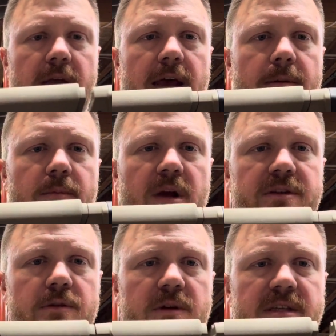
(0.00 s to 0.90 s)
Adam
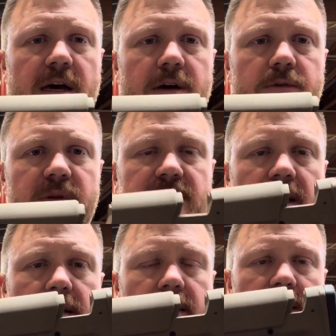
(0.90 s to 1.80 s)
Reiser, was how do we
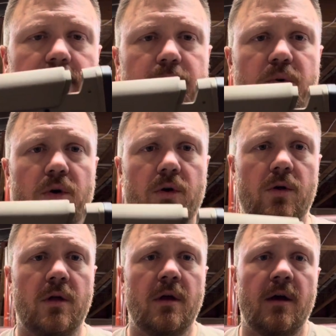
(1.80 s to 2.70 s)
set length of pull